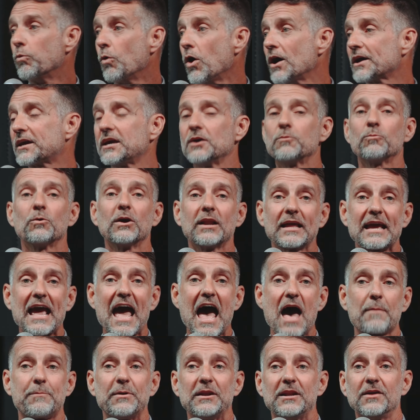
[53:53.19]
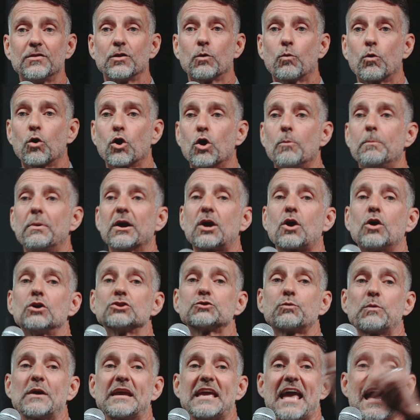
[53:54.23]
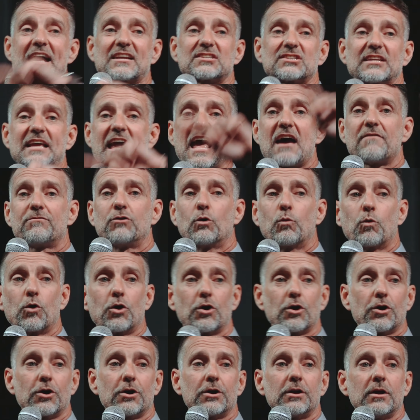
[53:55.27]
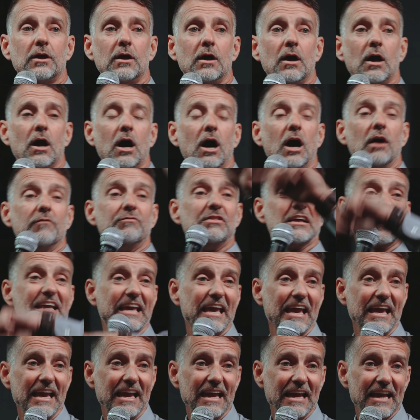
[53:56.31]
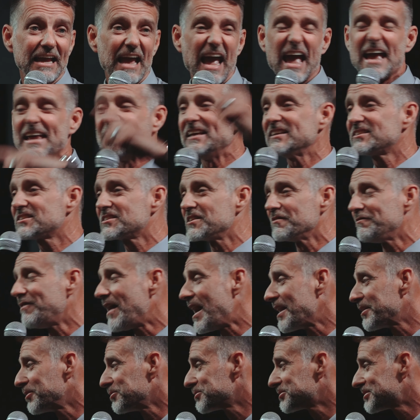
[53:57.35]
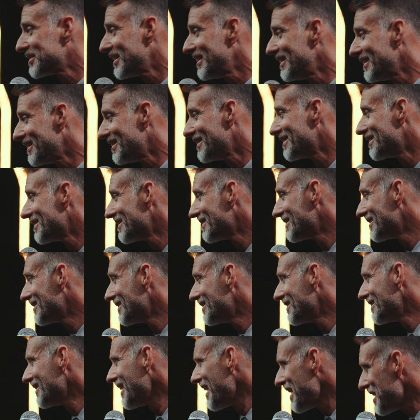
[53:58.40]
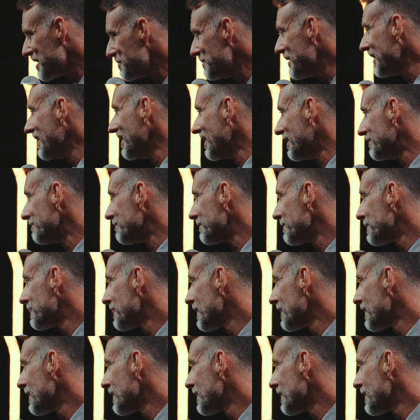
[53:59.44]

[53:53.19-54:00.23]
what can really happen in the world because we actually have the word of the King, and it's the final say. Amen.